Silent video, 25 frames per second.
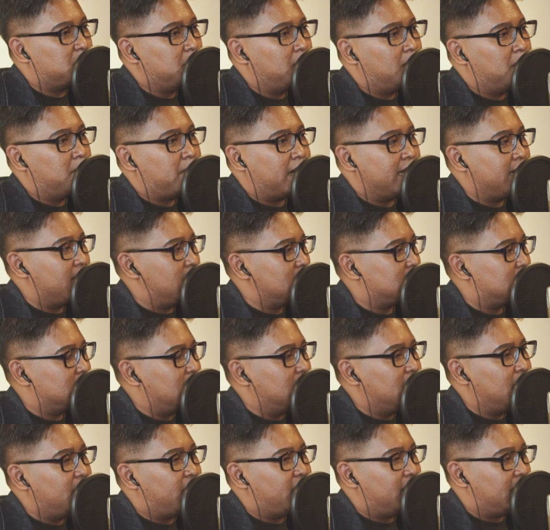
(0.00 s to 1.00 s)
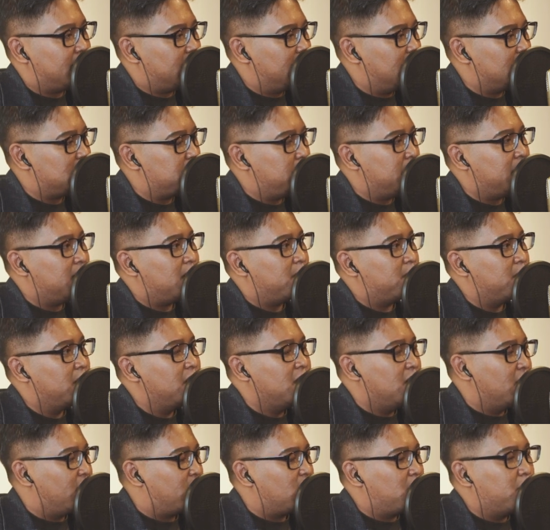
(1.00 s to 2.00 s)
me by this lift that takes me up
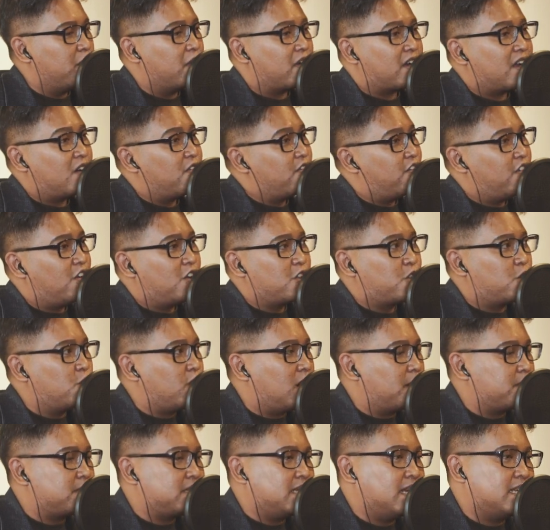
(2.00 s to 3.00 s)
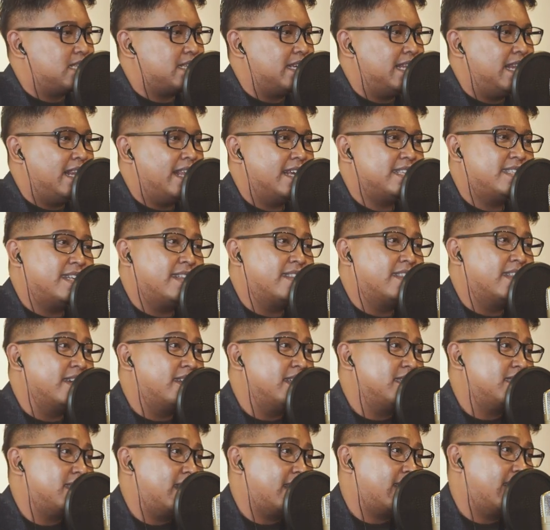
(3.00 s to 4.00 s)
from ground floor to upstairs in less than
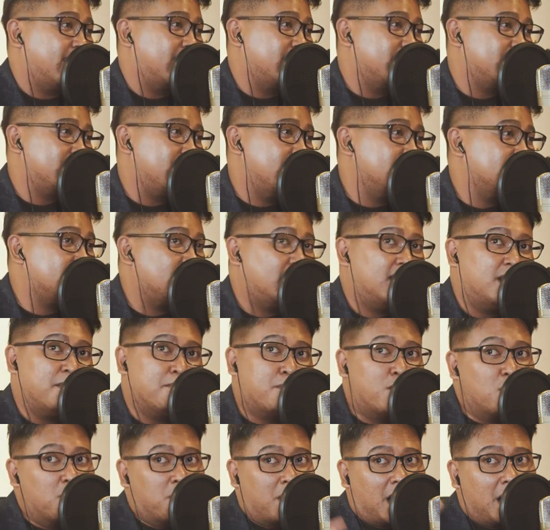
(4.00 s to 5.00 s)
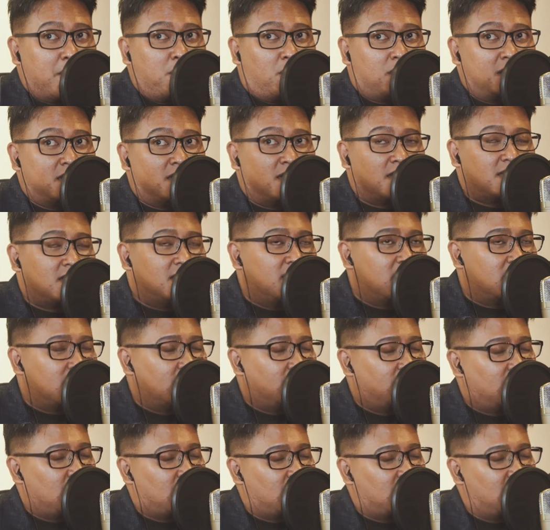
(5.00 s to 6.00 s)
thirty seconds. And suddenly, boom, I'm on the sixtieth
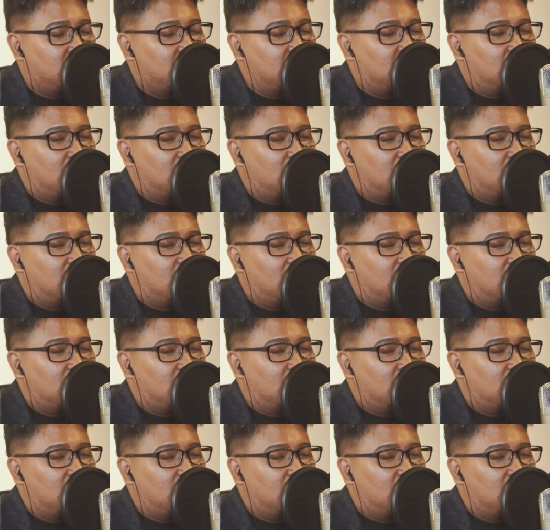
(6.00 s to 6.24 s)
floor